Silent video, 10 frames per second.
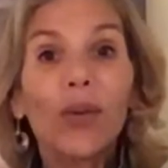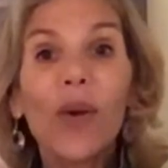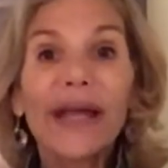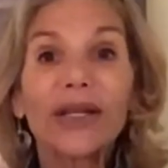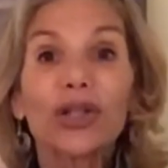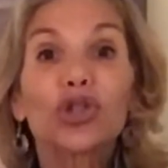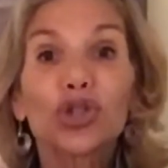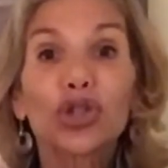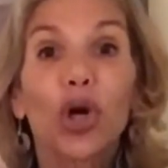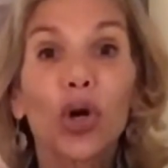went
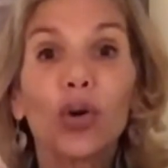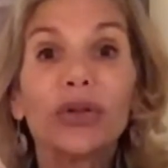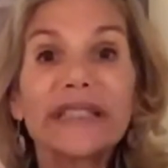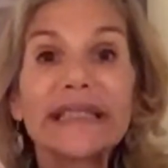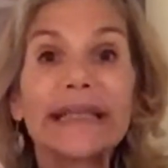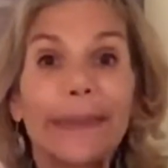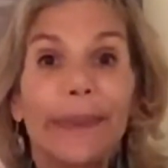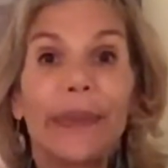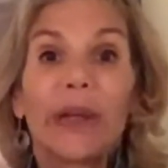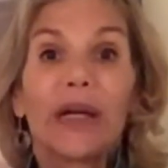so
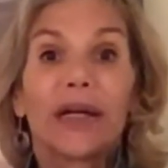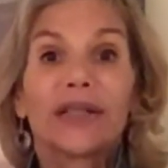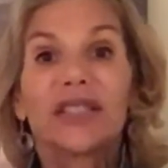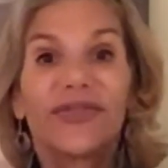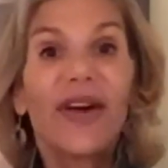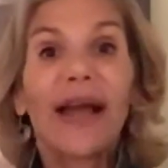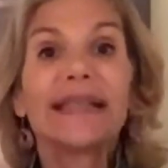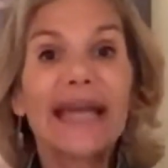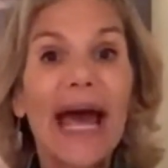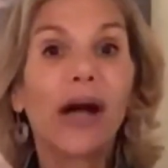deep to
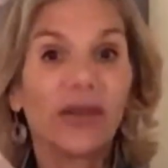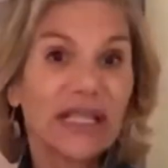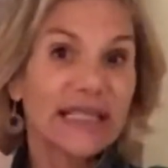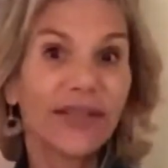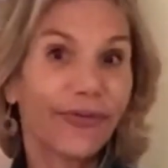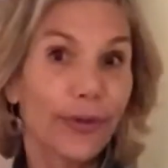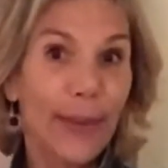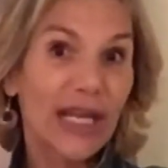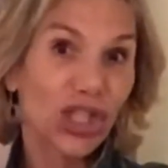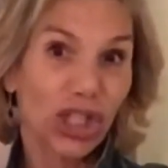find out this
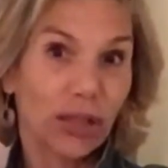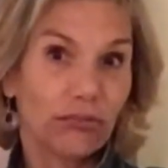information.